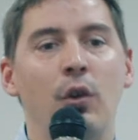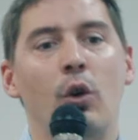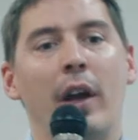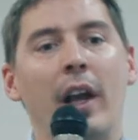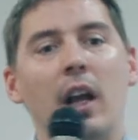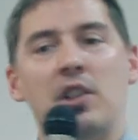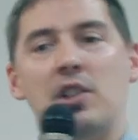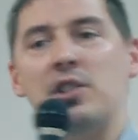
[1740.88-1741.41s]
your
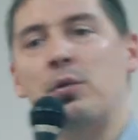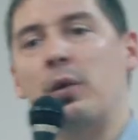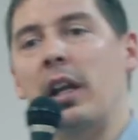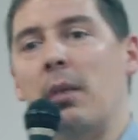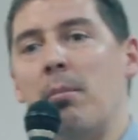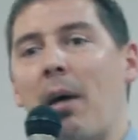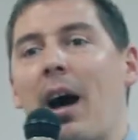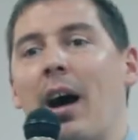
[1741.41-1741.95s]
English is
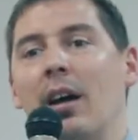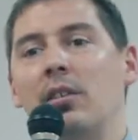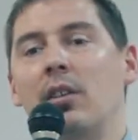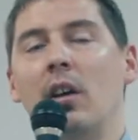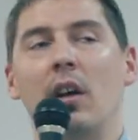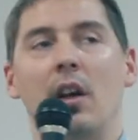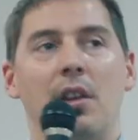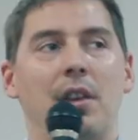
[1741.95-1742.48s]
really bad,
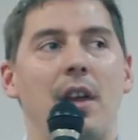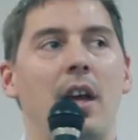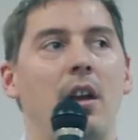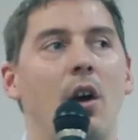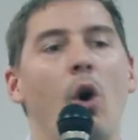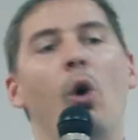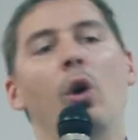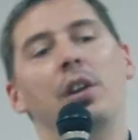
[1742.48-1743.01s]

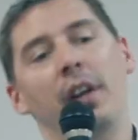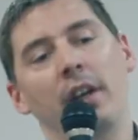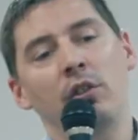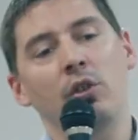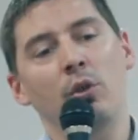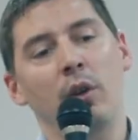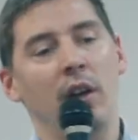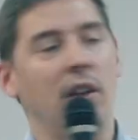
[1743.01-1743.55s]
then all they
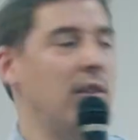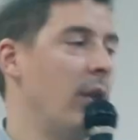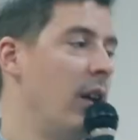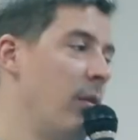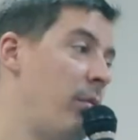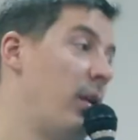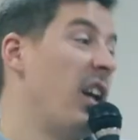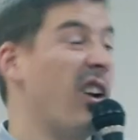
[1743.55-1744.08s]
do is, well,
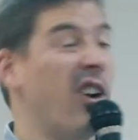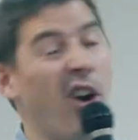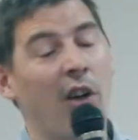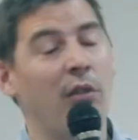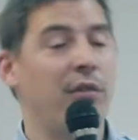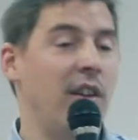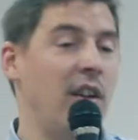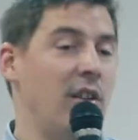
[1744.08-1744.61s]
bring
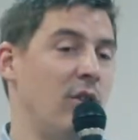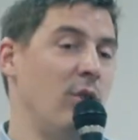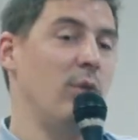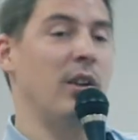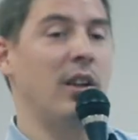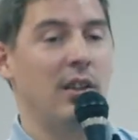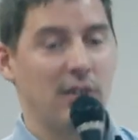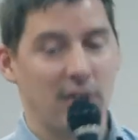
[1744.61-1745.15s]
coffee, do
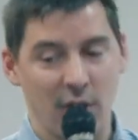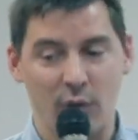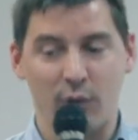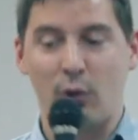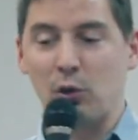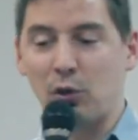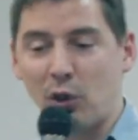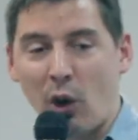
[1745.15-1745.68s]
this, you know,
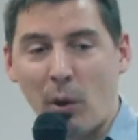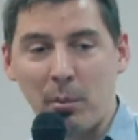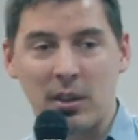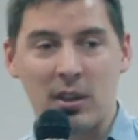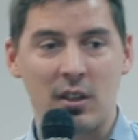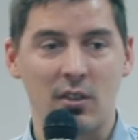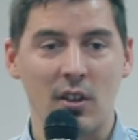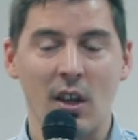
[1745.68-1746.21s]
photocopy
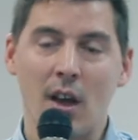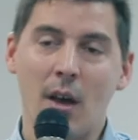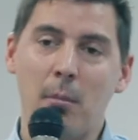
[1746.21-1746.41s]
this.